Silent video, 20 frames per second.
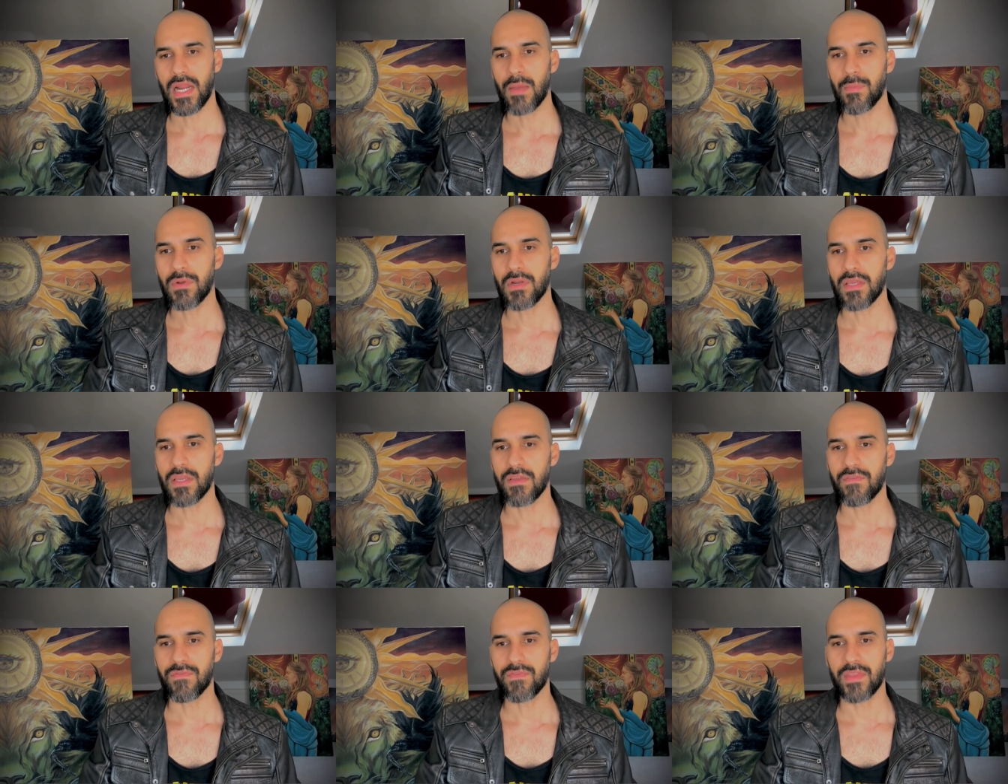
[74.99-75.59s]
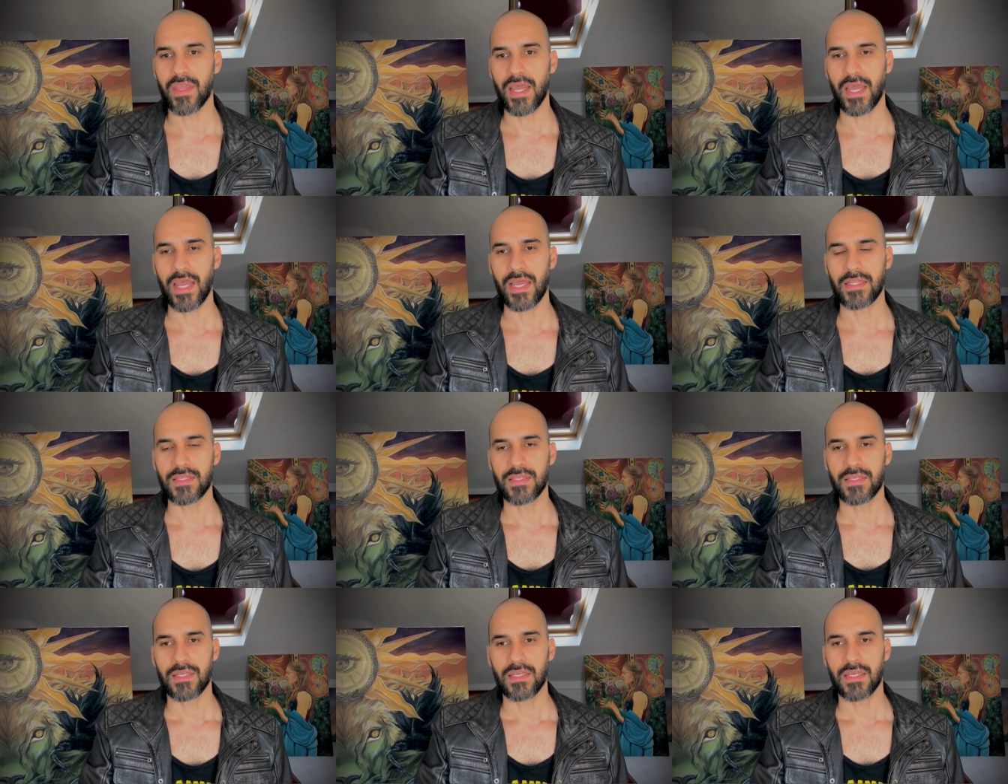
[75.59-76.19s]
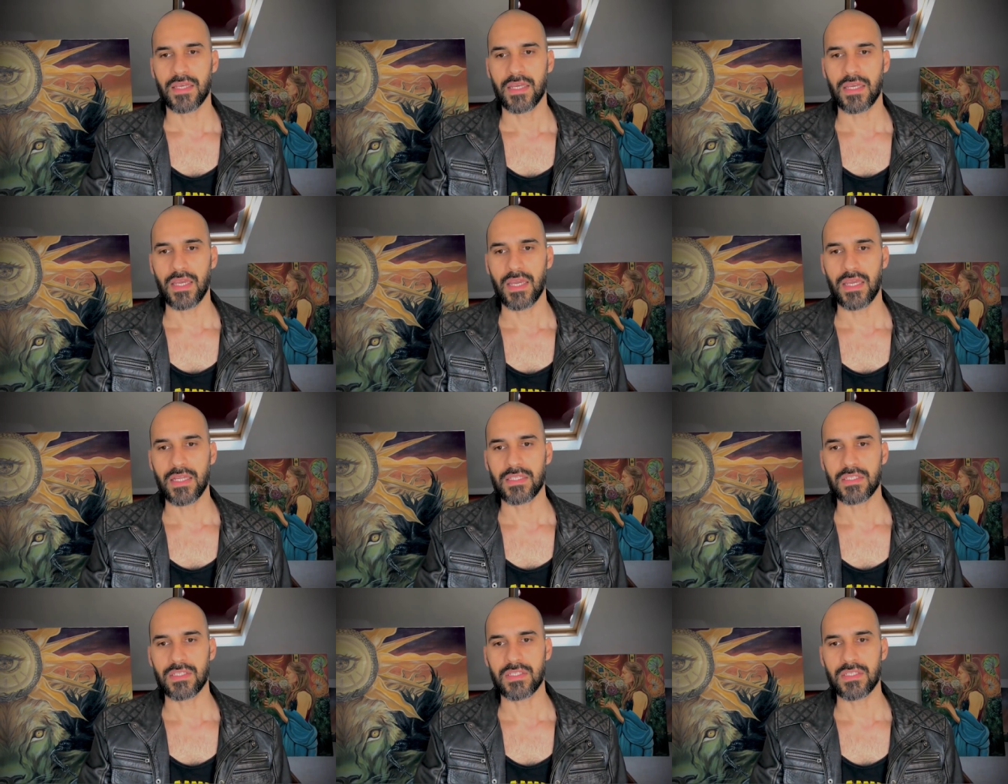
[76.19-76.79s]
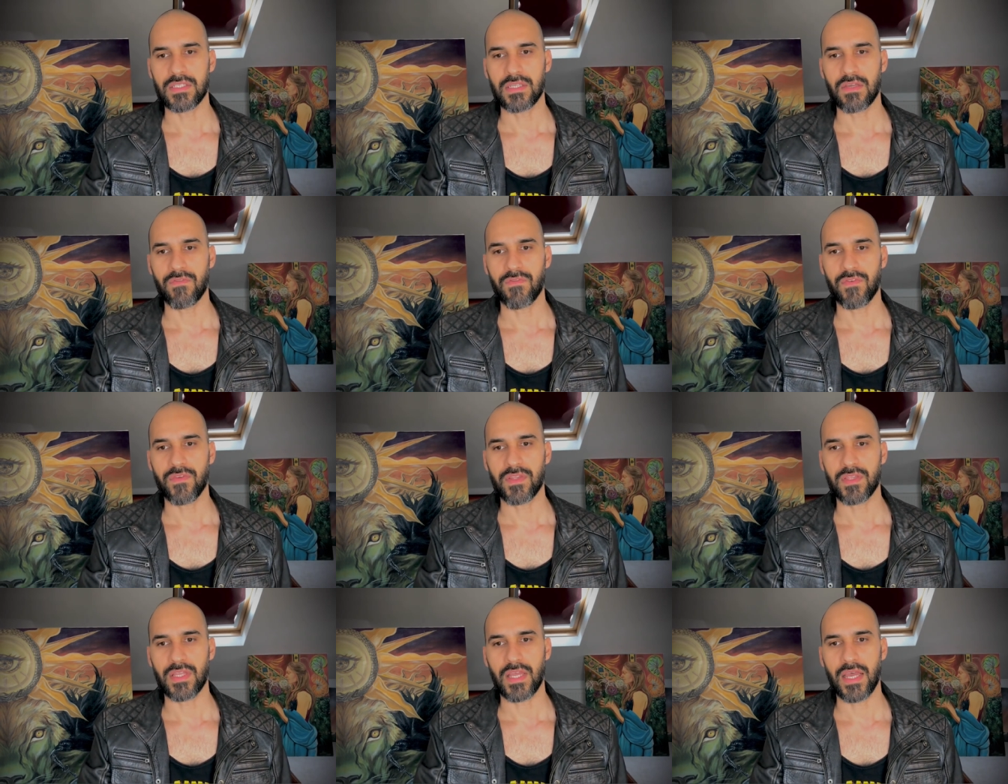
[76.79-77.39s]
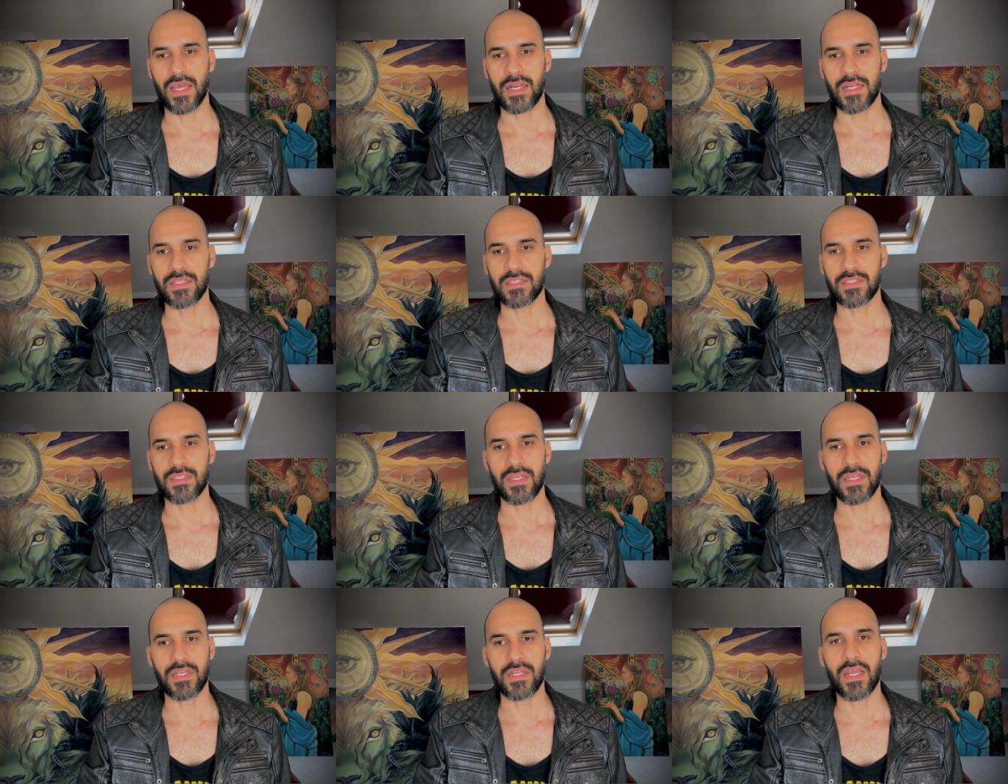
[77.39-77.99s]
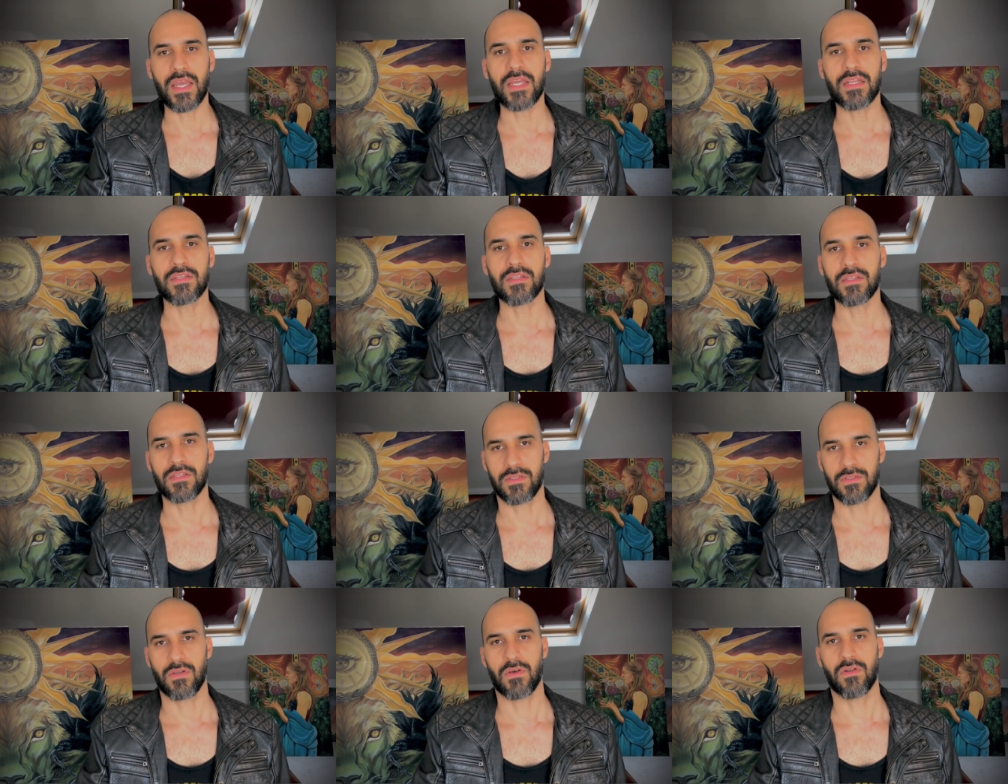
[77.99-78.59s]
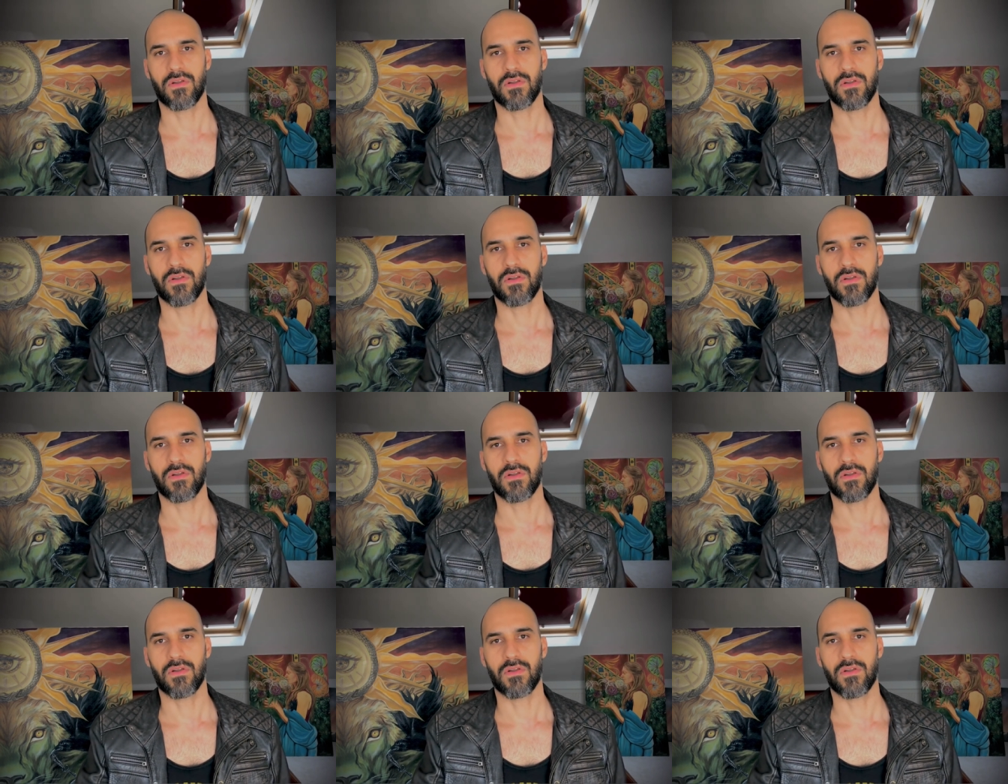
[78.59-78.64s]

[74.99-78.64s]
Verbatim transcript: And I believe that it's something that it's innate